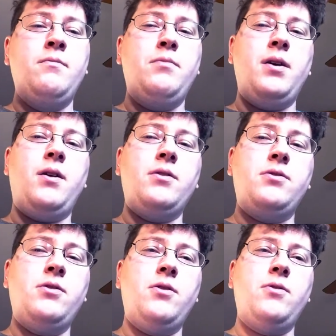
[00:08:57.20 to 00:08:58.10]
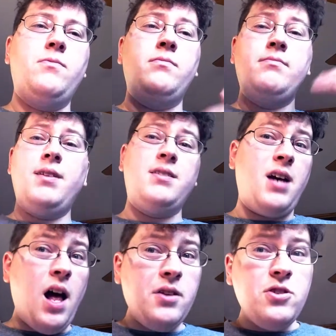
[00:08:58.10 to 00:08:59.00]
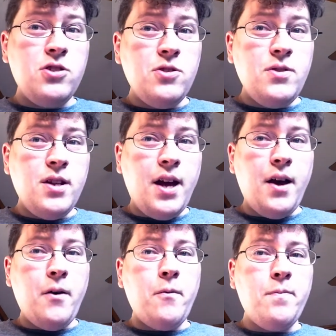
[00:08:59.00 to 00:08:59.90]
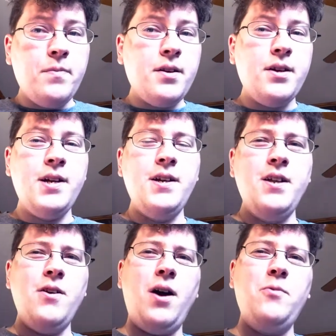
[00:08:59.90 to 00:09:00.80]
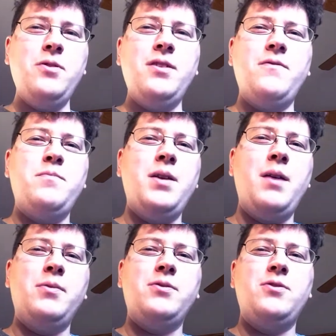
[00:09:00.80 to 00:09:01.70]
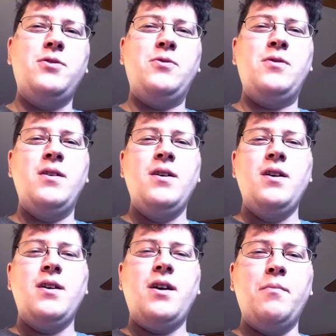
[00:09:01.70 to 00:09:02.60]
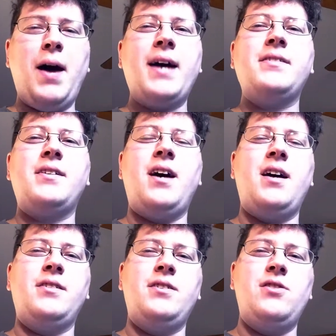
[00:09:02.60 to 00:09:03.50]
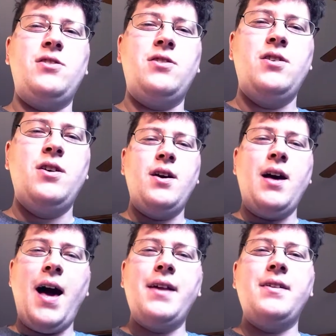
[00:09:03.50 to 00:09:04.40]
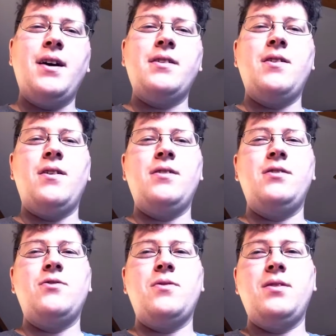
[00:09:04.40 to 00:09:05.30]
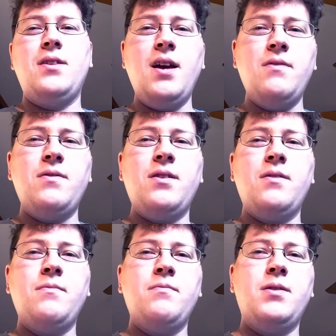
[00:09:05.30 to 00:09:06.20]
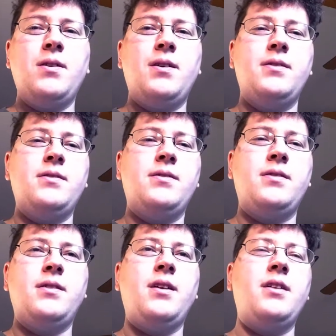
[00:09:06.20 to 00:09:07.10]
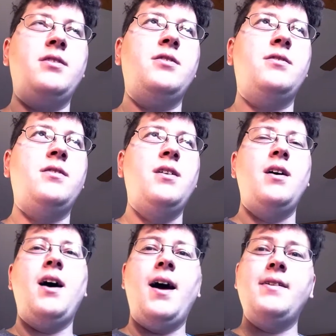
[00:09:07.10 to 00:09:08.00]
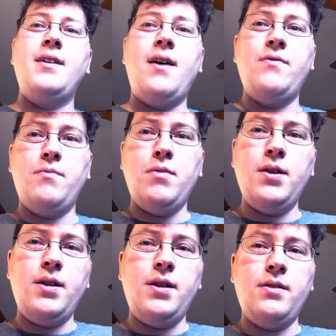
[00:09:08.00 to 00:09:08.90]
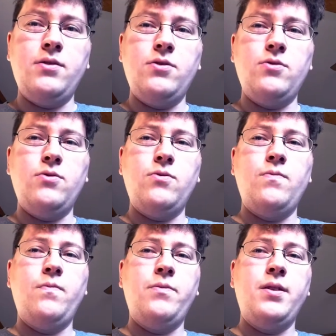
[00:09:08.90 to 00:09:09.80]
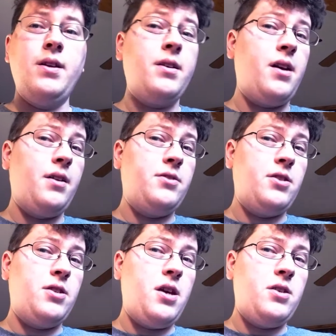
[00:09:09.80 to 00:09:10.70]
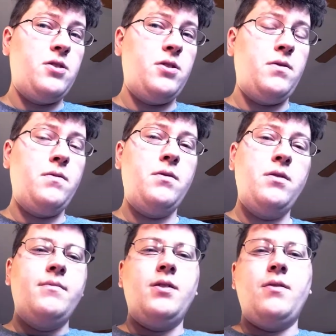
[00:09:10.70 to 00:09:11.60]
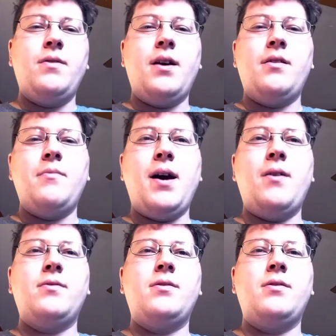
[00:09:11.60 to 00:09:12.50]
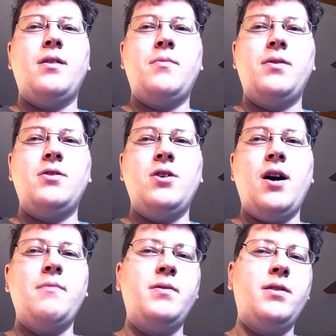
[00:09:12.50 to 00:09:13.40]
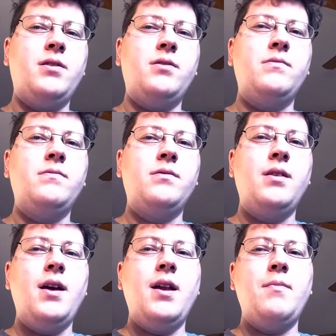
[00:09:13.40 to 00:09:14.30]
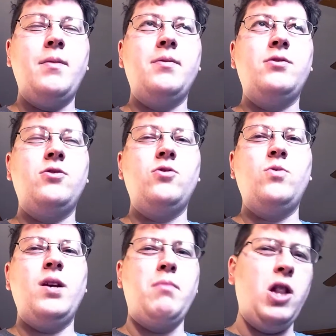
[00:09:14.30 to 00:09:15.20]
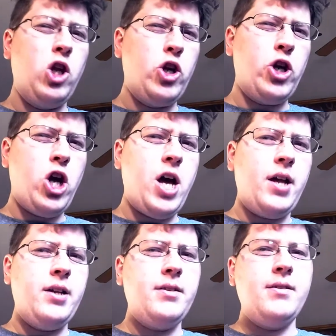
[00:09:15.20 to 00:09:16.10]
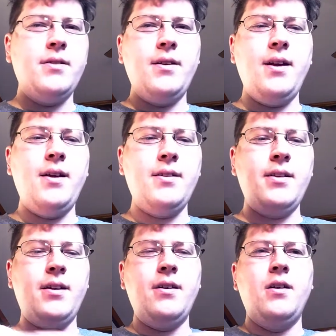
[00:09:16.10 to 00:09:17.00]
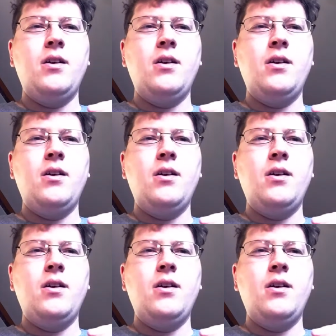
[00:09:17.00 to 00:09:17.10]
but also as a college student now. You know, I wouldn't have been able to come back to college had I not gone and joined the Navy, because I didn't have the money to get a college education. You know, now that I'm out, I'm on the GI Bill, and I'm able to get my learn on, and